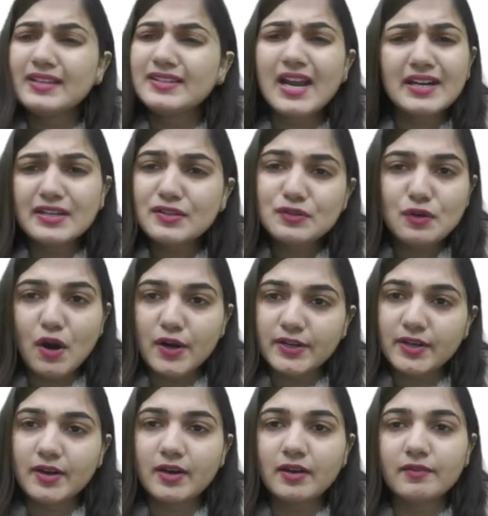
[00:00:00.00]
That is
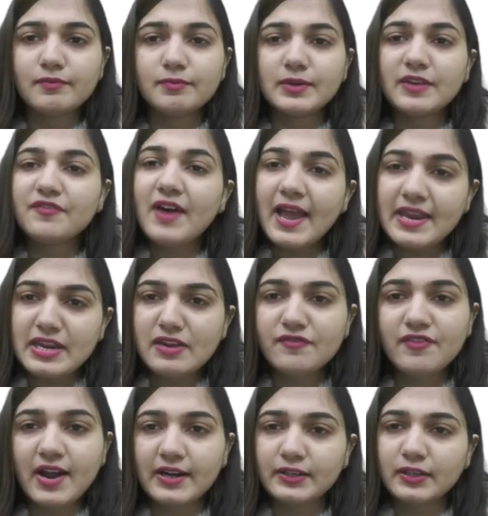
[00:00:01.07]
not a
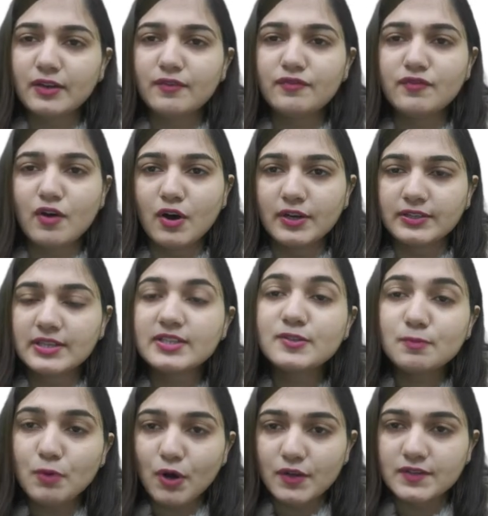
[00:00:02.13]
defining factor for
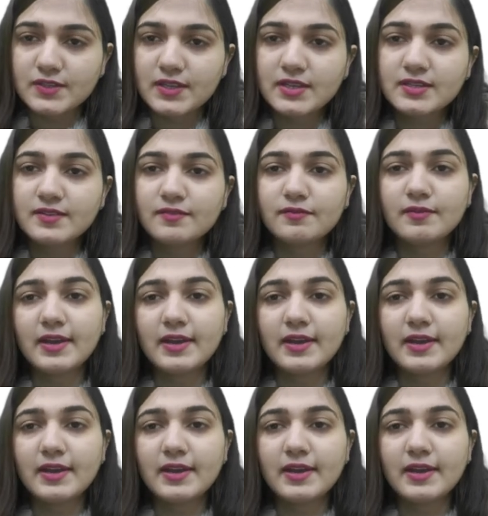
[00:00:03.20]
this process